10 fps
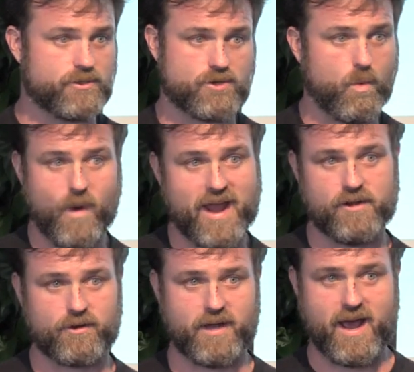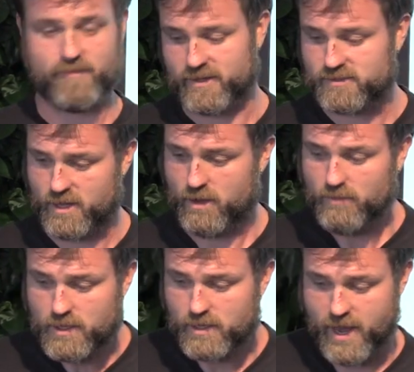There's no way you're going to have that
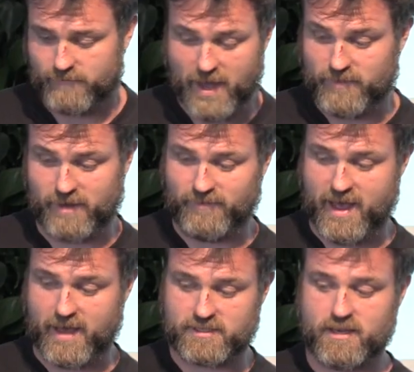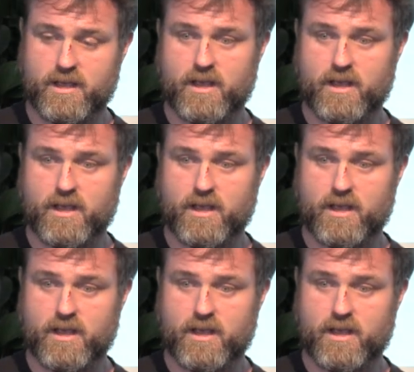slow, have that fast.